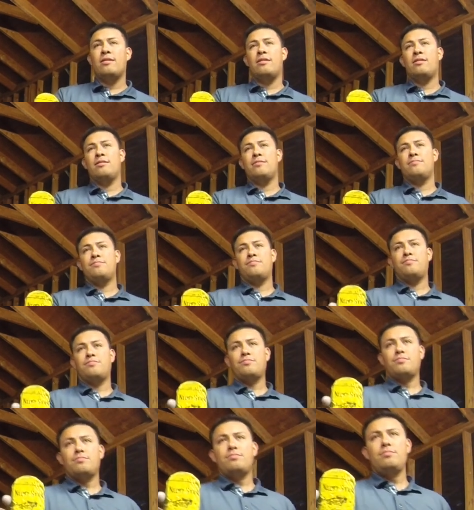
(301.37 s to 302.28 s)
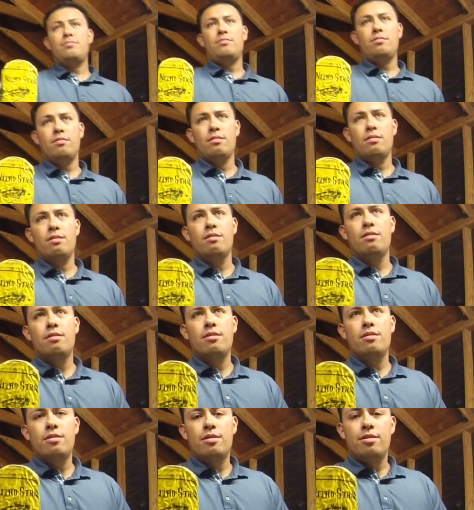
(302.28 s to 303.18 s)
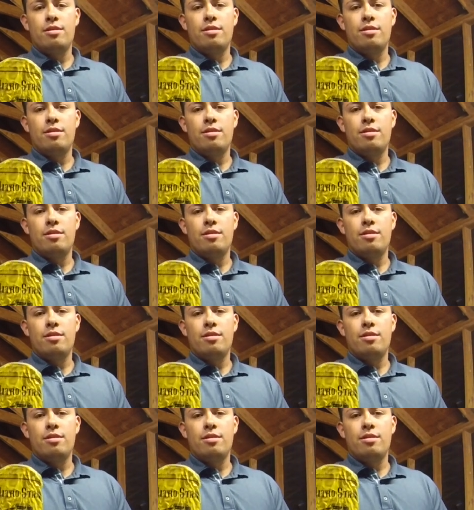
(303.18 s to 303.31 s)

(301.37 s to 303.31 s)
(no one is talking)